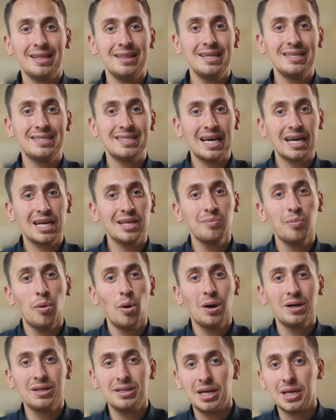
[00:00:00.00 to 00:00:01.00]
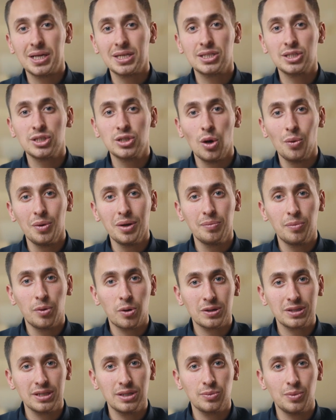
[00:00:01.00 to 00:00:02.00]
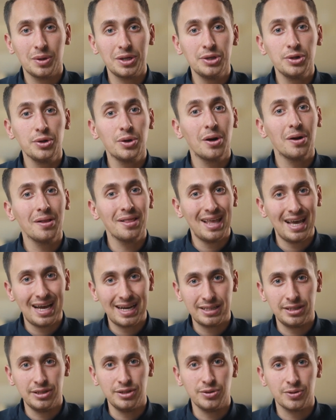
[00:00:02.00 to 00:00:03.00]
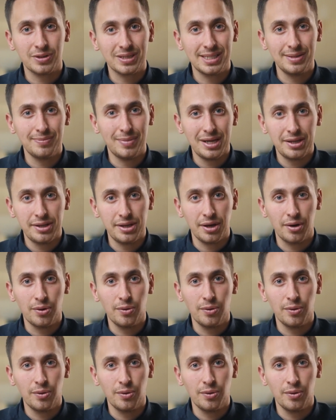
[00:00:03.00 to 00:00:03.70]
The second point that is so important when you collect in your semantic